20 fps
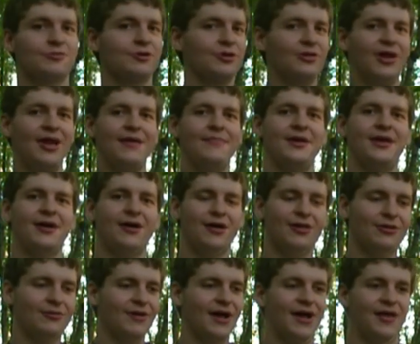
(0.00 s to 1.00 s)
We're claiming
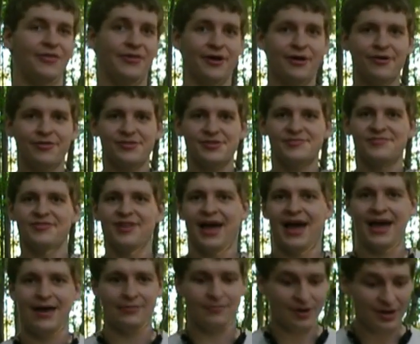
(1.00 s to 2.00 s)
all around the Earth is
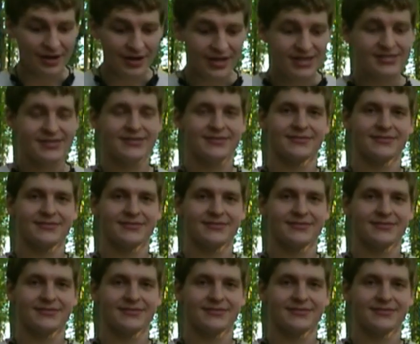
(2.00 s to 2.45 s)
flat when it isn't.